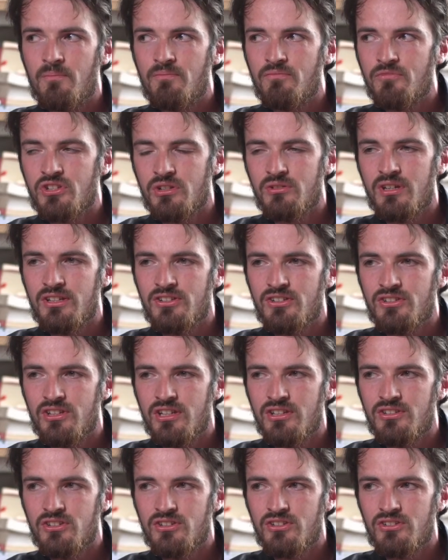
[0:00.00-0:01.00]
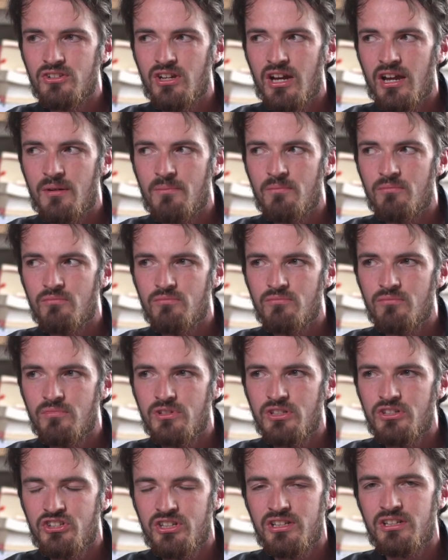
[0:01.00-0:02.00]
So
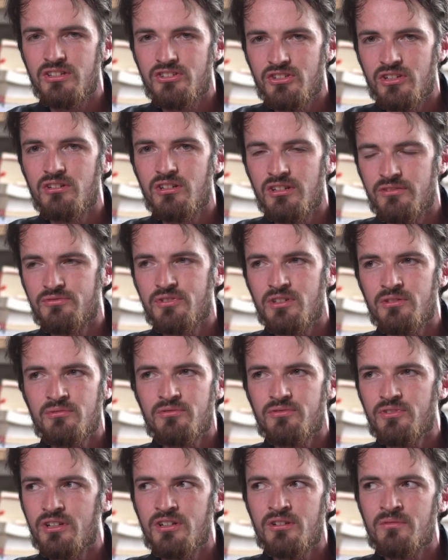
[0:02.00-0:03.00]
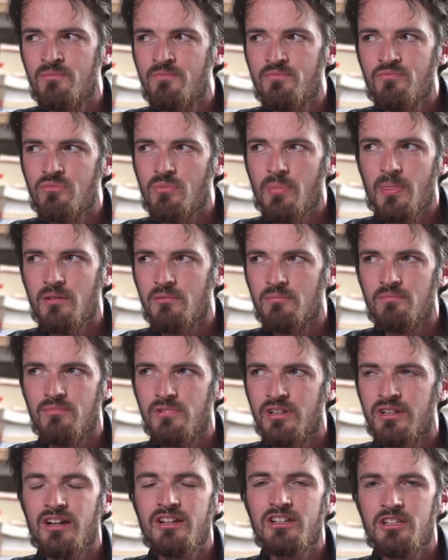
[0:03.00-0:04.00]
for
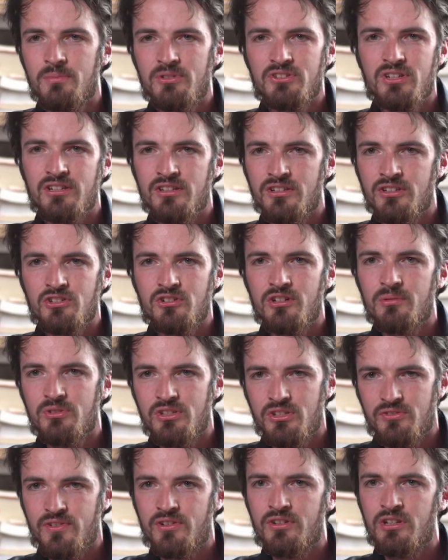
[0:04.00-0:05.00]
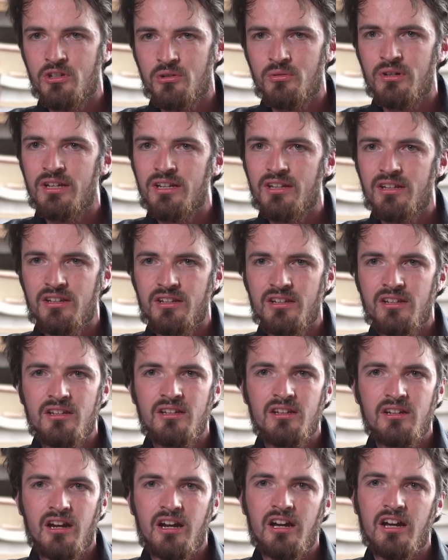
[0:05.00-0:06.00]
90% of the scripts it's very quick.
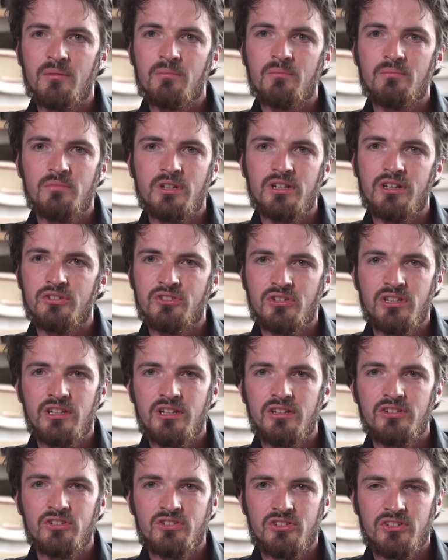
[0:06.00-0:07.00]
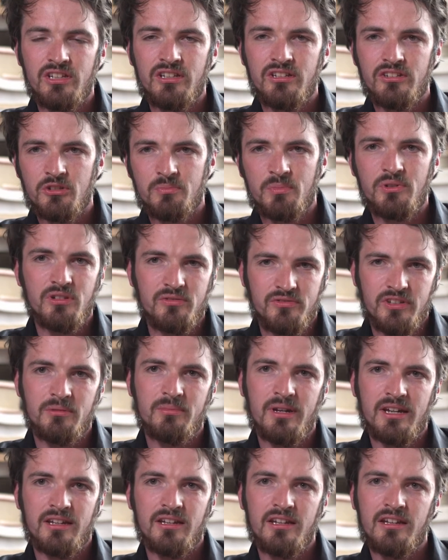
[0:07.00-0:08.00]
So you can just put the
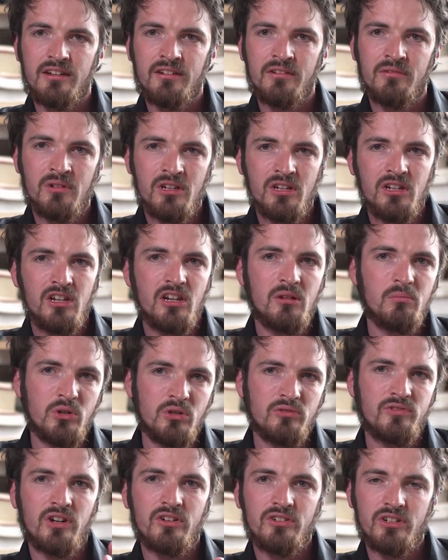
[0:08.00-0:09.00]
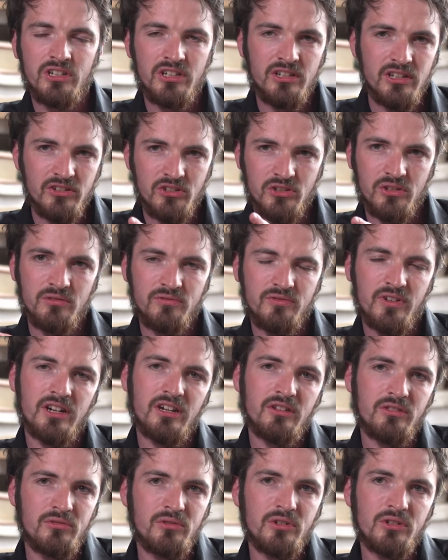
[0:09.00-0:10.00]
feedback in, move on, and you can sort of fire
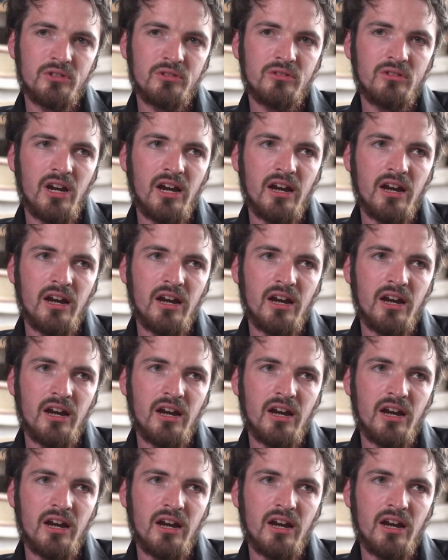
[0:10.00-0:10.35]
through.